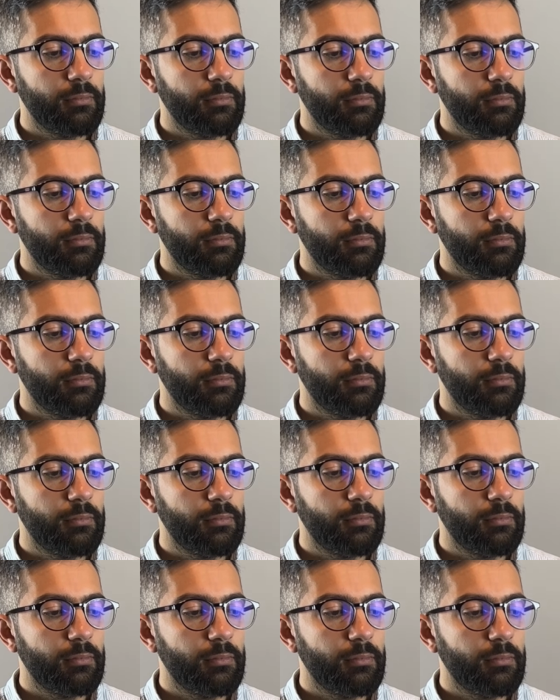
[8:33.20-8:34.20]

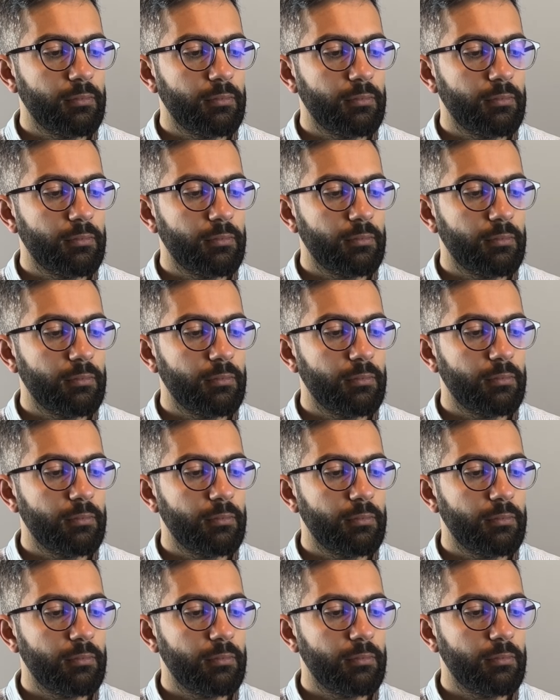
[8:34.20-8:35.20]

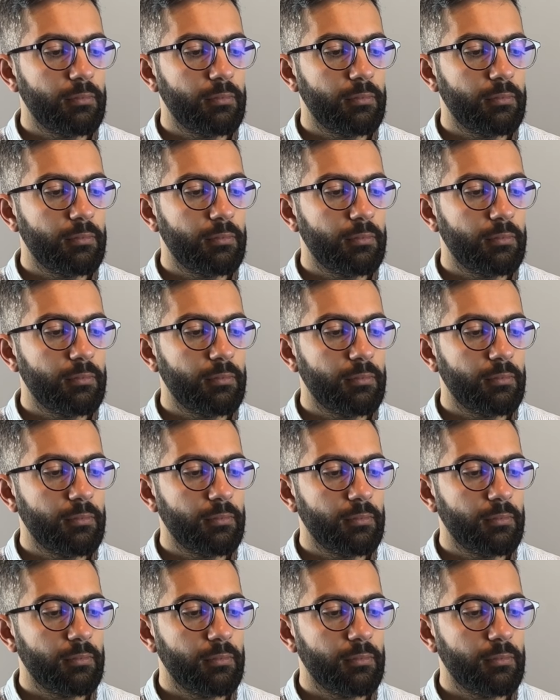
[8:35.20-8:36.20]

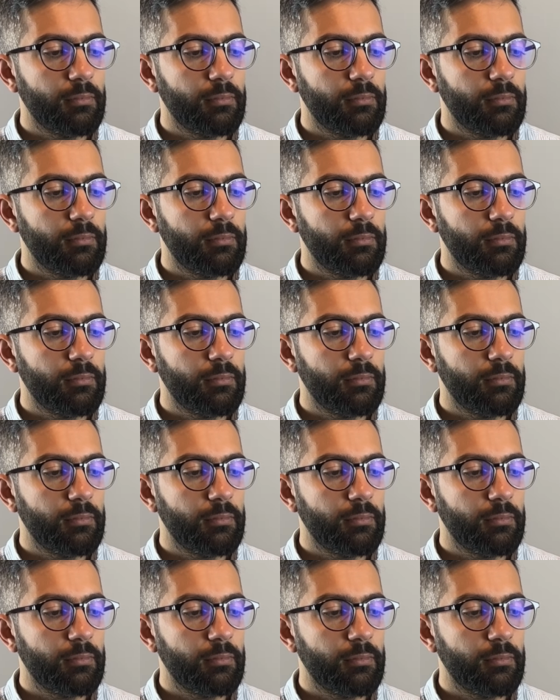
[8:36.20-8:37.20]

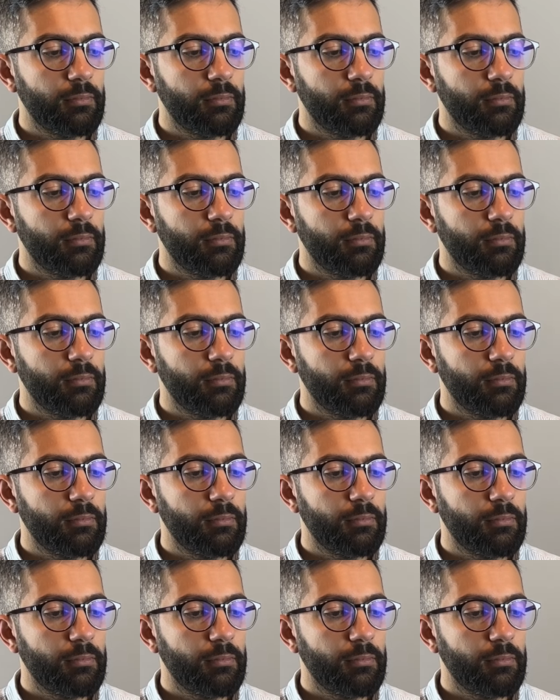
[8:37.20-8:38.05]
(not speaking)